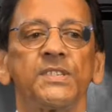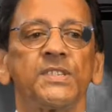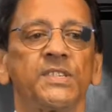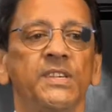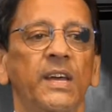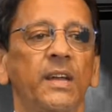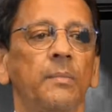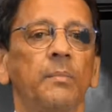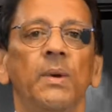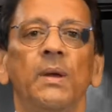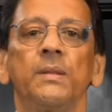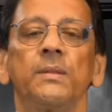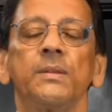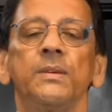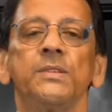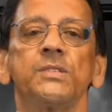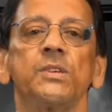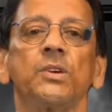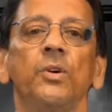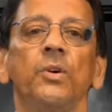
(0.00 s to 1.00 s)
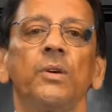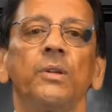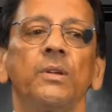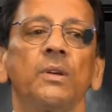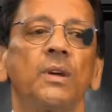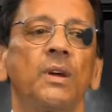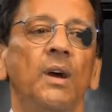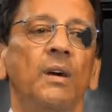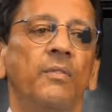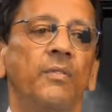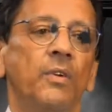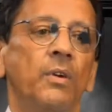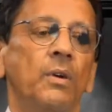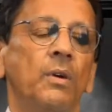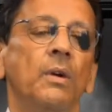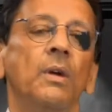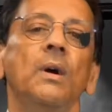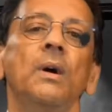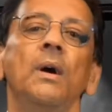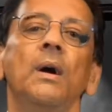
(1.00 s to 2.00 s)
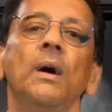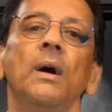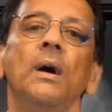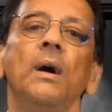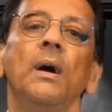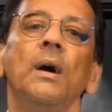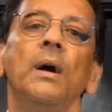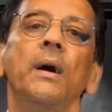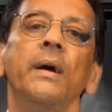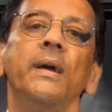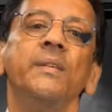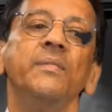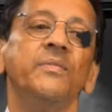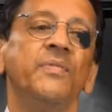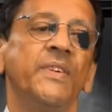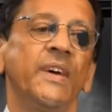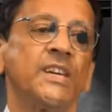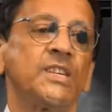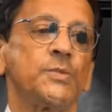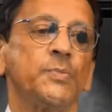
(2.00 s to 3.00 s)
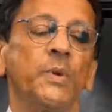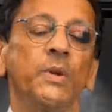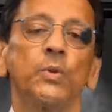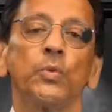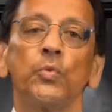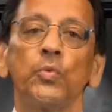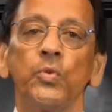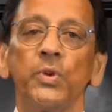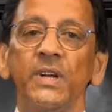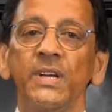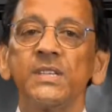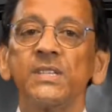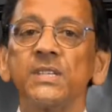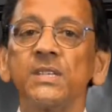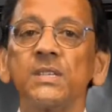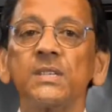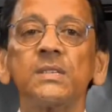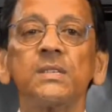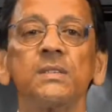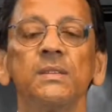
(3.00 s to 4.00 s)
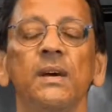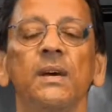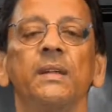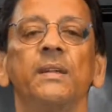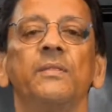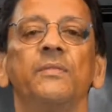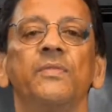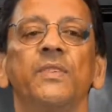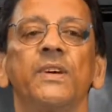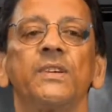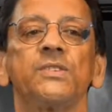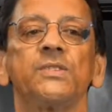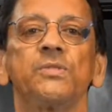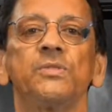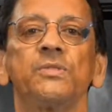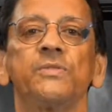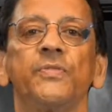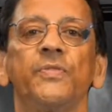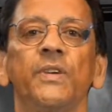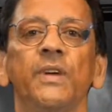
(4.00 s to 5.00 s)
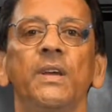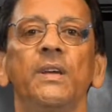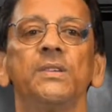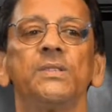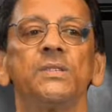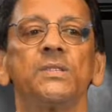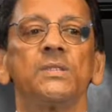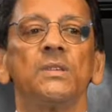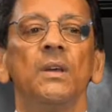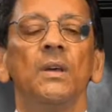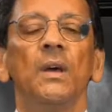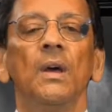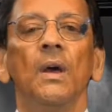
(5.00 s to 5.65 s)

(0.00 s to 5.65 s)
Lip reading: segment is going to cover investment risks that investors face.